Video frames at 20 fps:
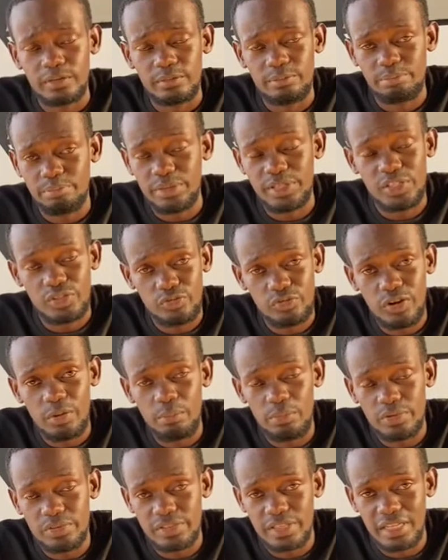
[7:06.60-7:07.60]
past
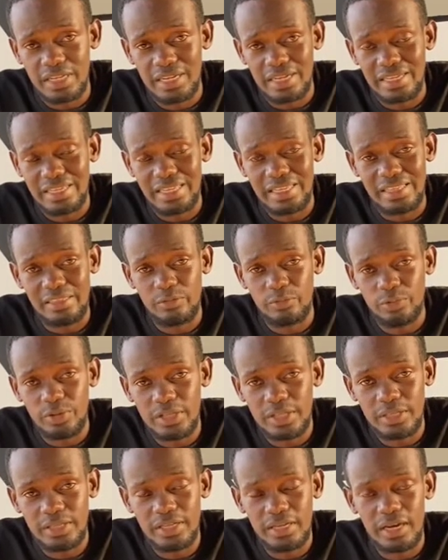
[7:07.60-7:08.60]
troubles that are
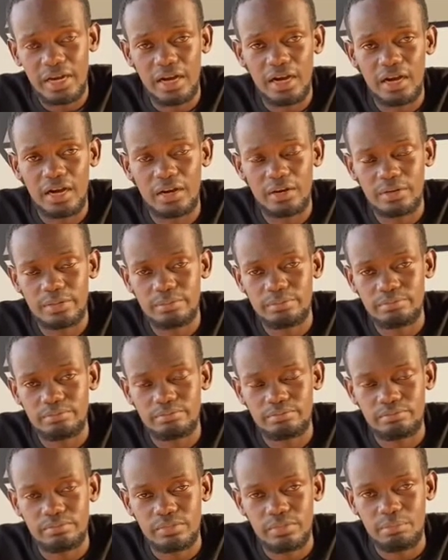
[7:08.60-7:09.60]
really
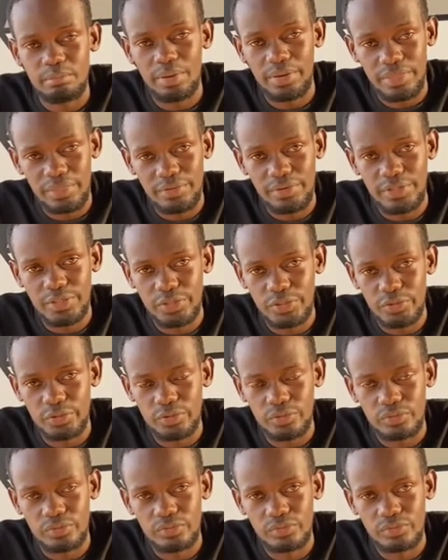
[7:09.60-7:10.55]
bothering you.